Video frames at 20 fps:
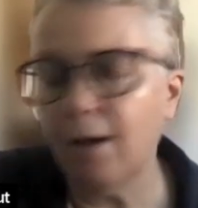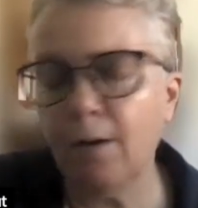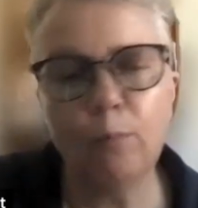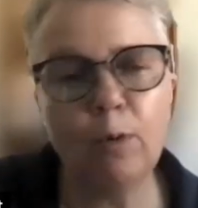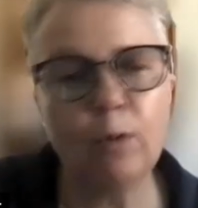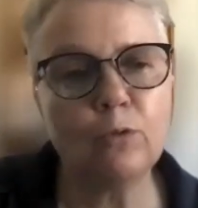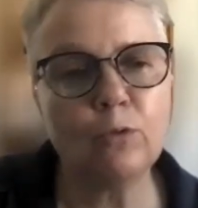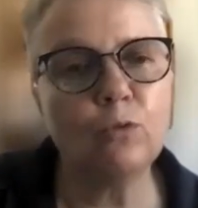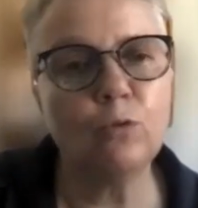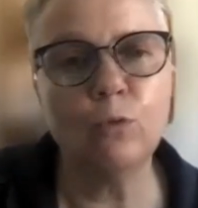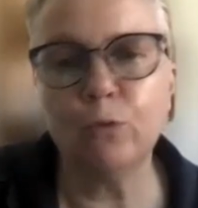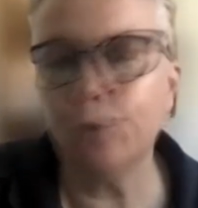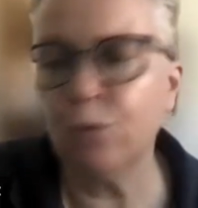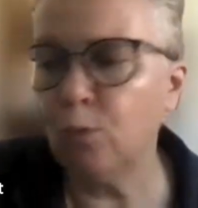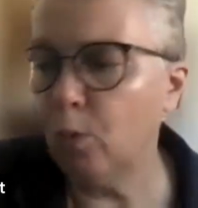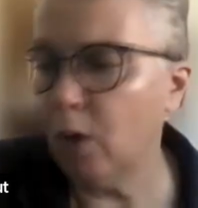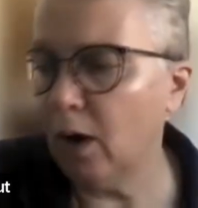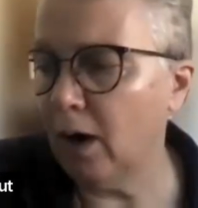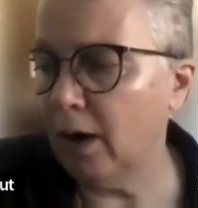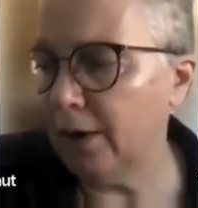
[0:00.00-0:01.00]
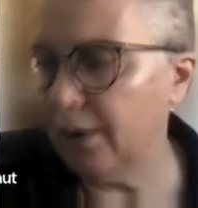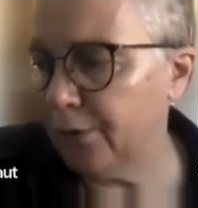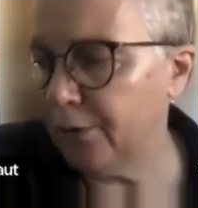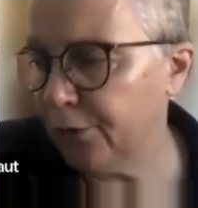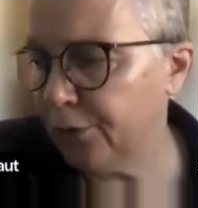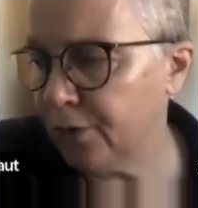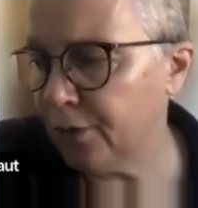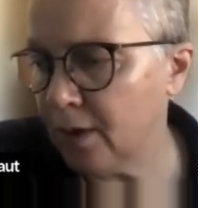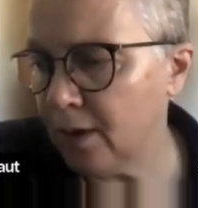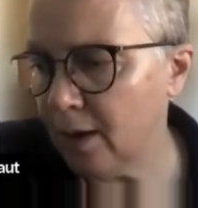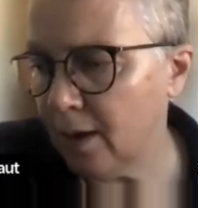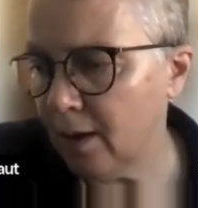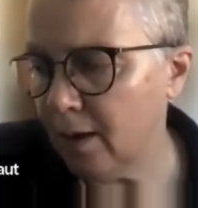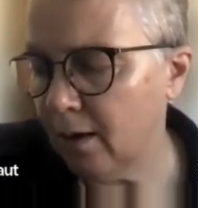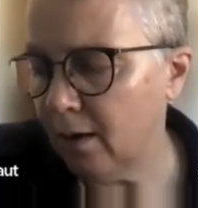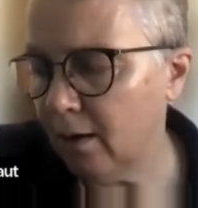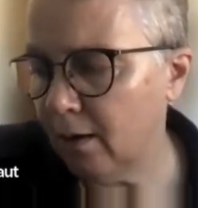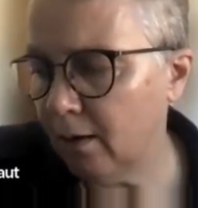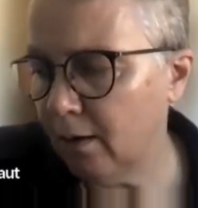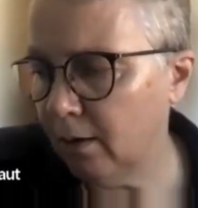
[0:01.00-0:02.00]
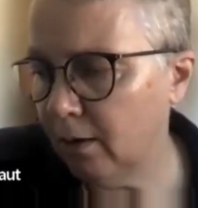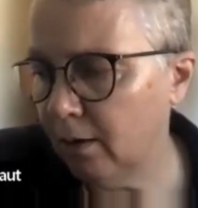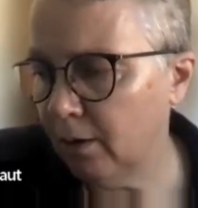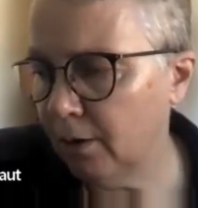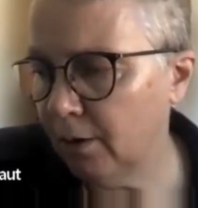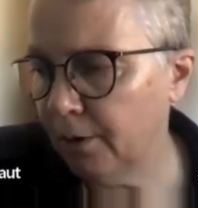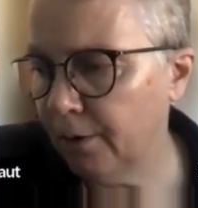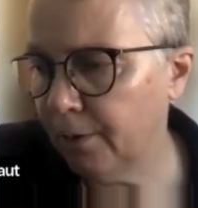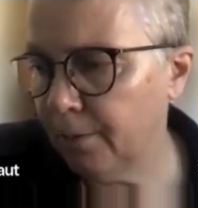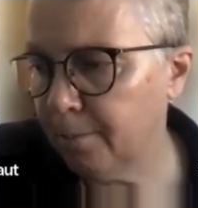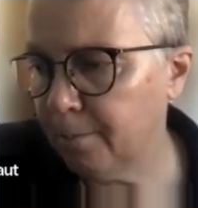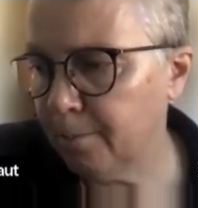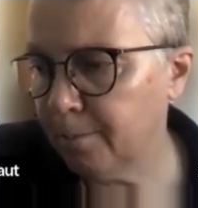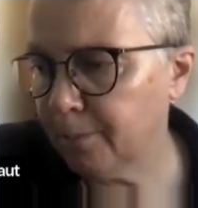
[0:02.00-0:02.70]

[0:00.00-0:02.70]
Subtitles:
But otherwise, I